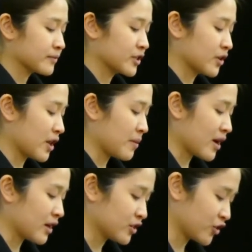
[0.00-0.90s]
So let me
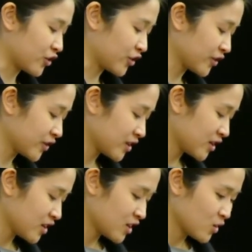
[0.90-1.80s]
ask you,
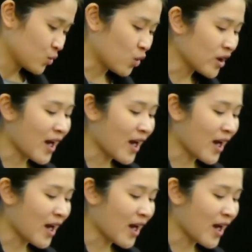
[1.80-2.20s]
what